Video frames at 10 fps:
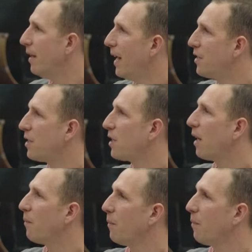It's just
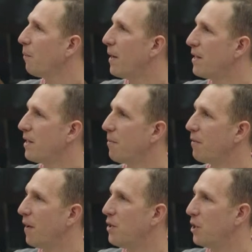like when someone
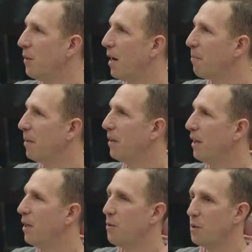phones you
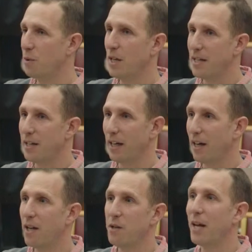up who you're dating
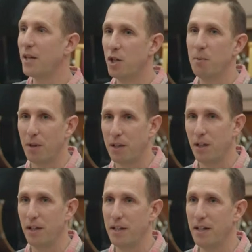and you get super
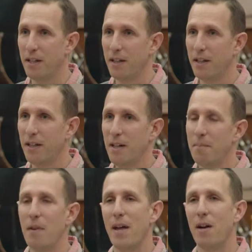excited,
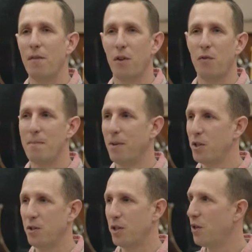but then after 3
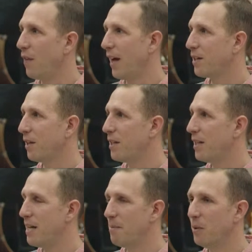months you're just not that
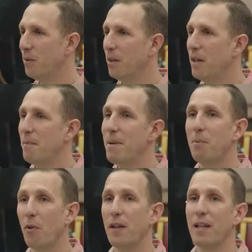excited anymore.
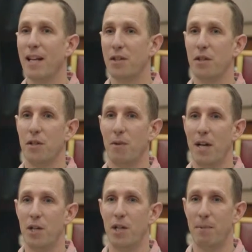People think that that's because the
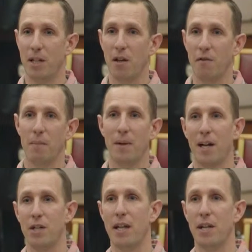relationship is over, but
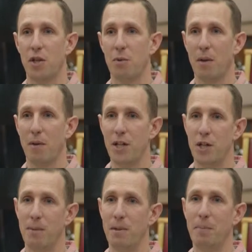actually that's just when the
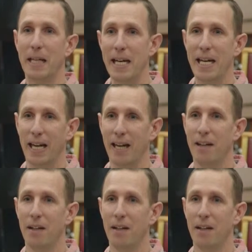relationship is beginning.